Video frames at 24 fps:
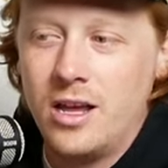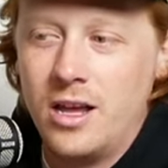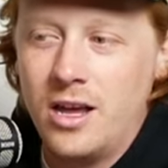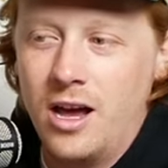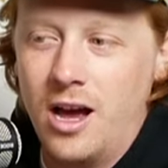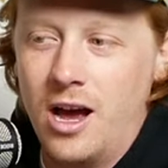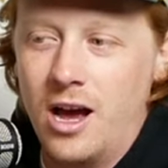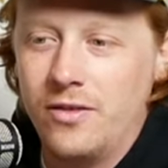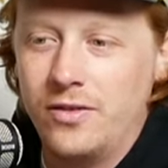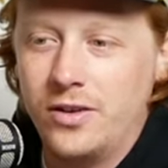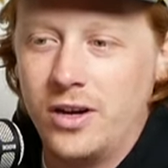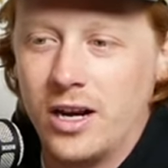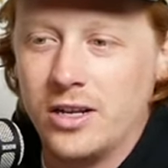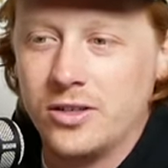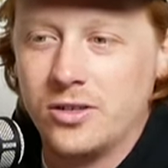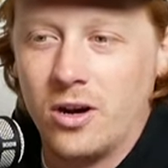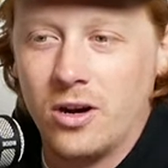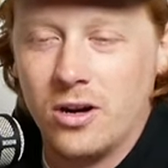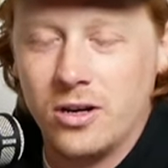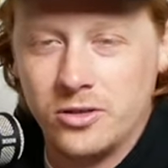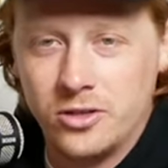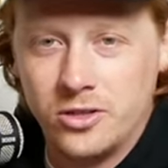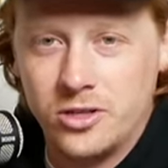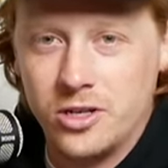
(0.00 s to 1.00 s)
Uh, if you guys
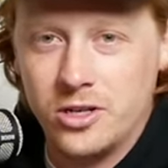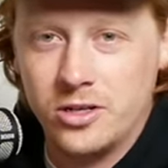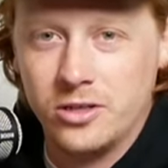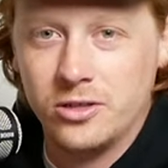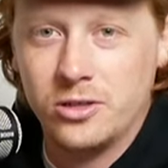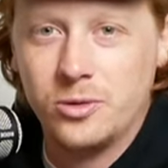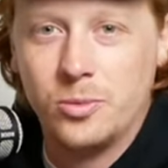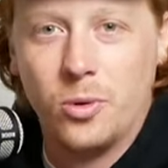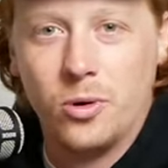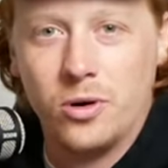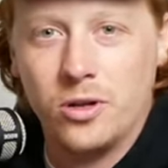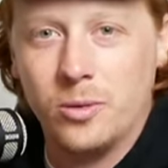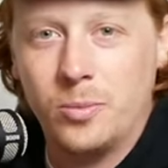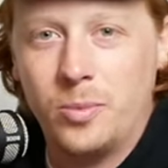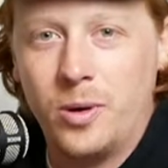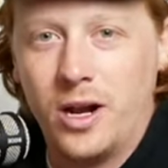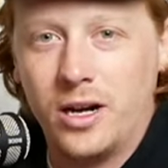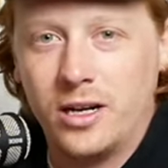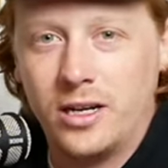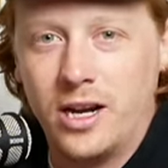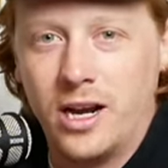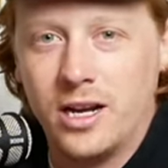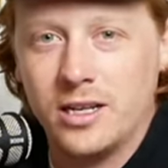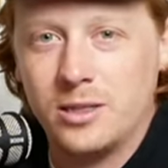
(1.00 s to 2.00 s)
are interested in supporting the
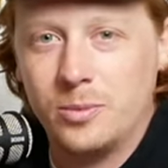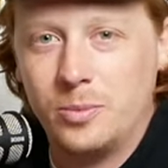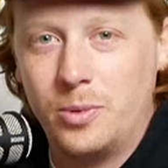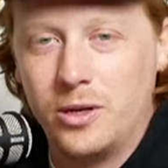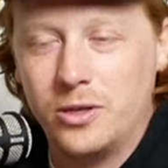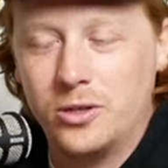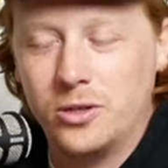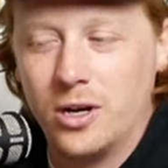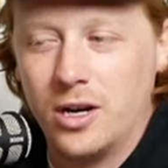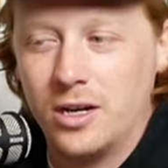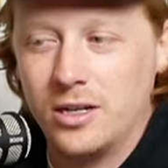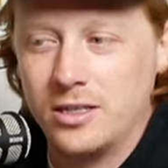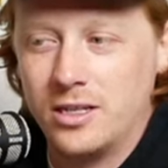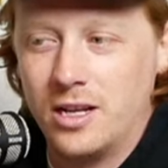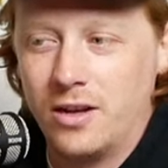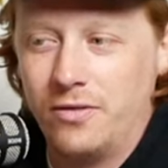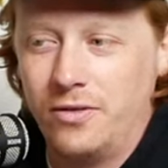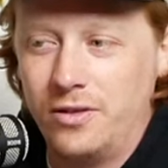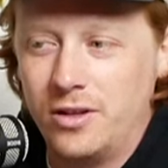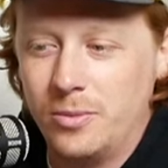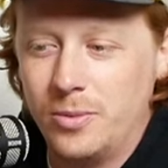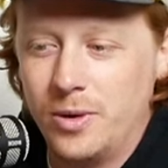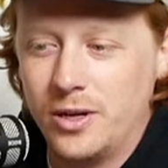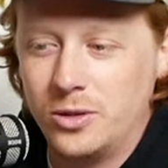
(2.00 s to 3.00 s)
podcast, Patreon is
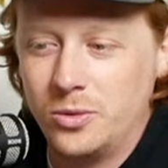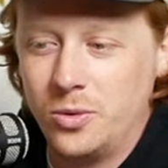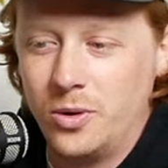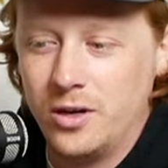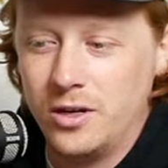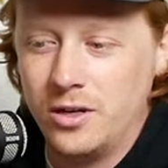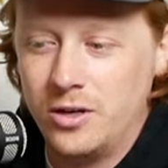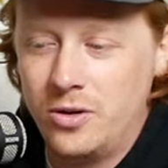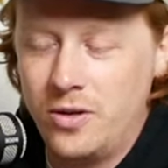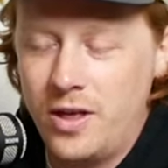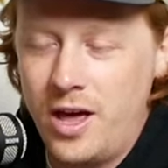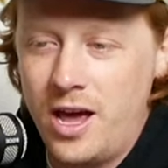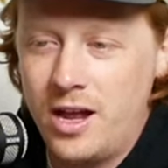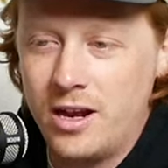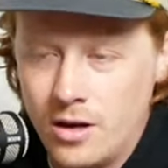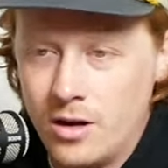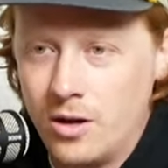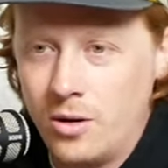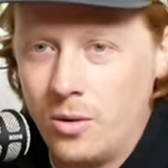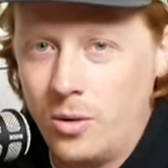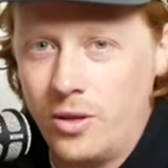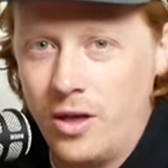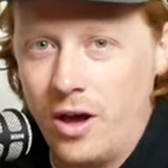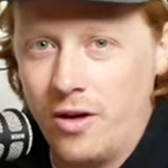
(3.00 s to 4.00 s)
definitely the best way to do that.
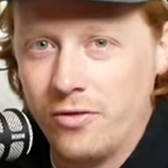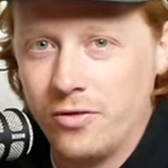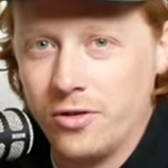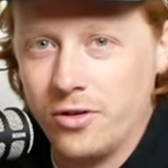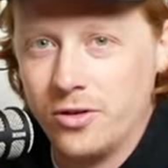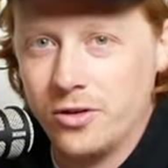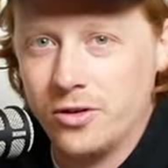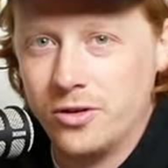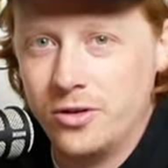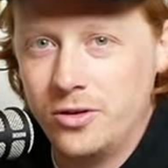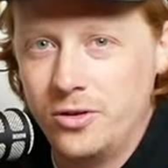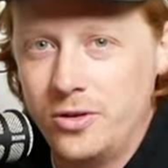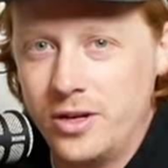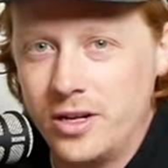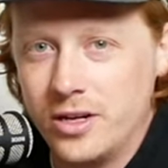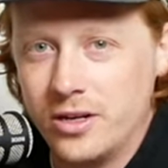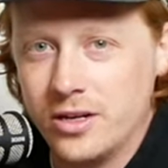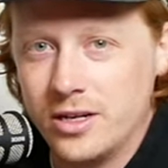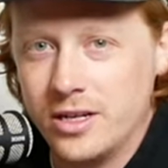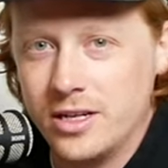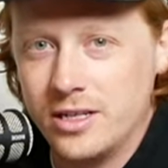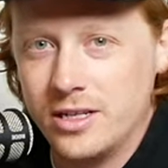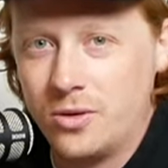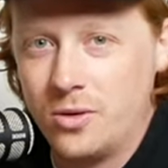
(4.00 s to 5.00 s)
Without further ado, here
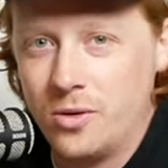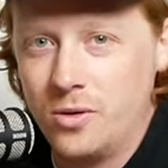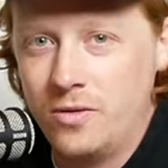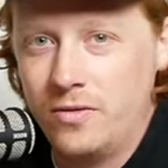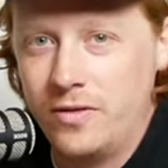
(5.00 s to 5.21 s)
is Cole